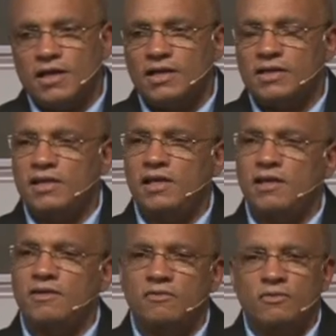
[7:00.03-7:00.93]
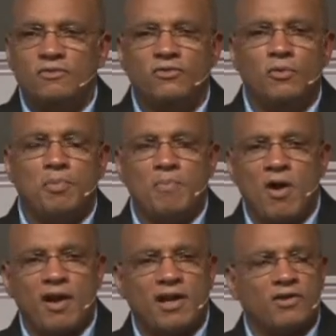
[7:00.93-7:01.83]
in
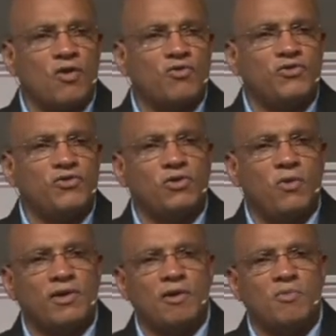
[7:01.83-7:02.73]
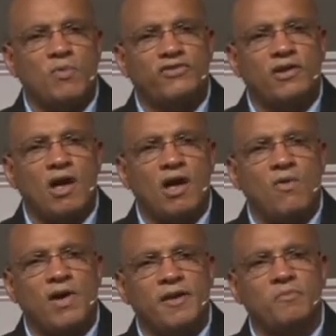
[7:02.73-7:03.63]
supermarket and grocery store a number of weeks ago,
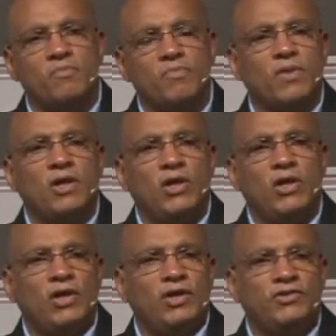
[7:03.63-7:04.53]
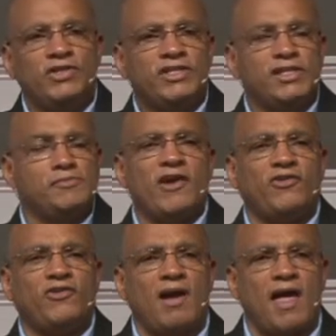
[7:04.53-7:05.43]
and she says,
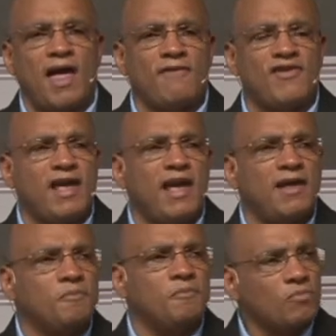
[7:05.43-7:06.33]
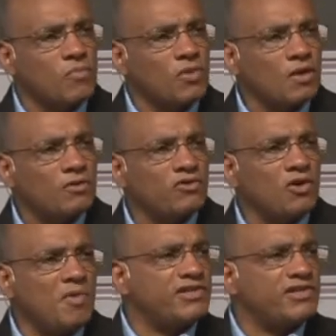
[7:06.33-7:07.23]
"Pastor, I haven't had so
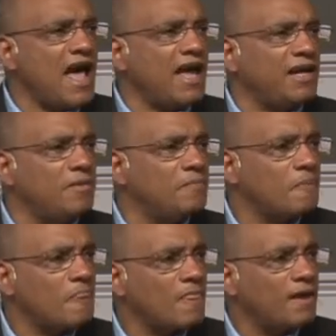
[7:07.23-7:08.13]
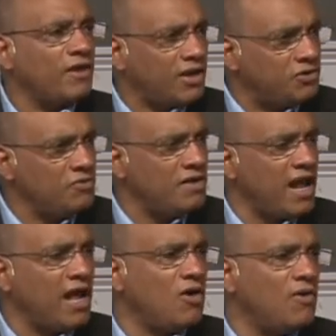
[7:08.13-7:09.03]
much time as I do
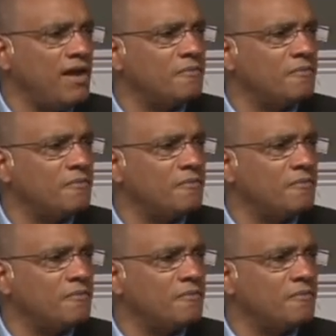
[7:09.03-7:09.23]
now, and